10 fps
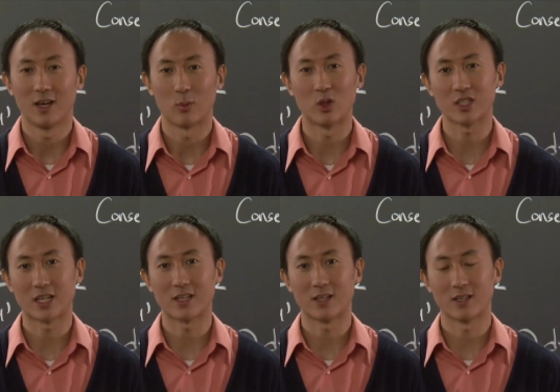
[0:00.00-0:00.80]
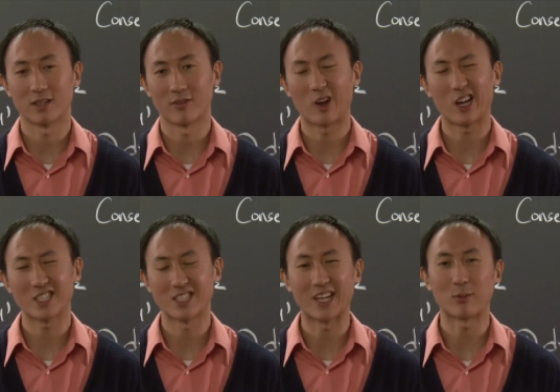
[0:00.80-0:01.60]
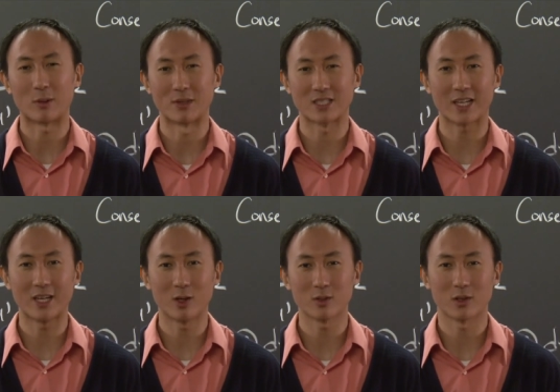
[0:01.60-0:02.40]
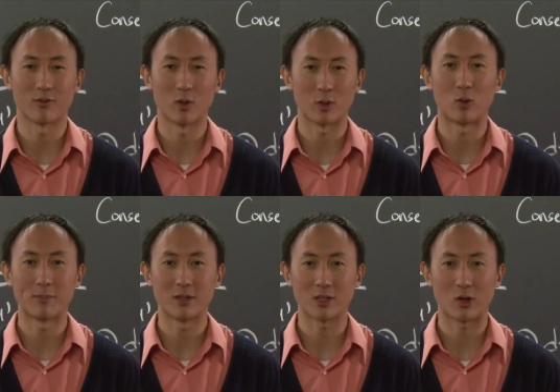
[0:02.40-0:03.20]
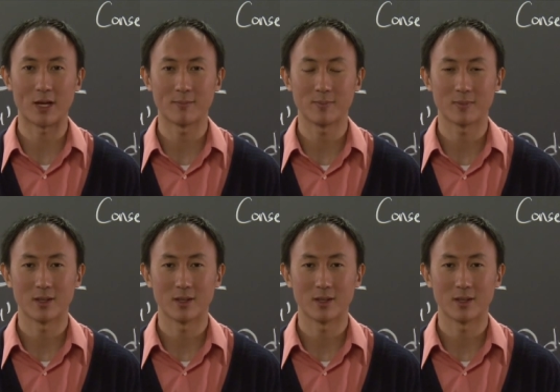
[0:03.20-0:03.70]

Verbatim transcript: We looked at the very lightweight mosquitoes of only one milligram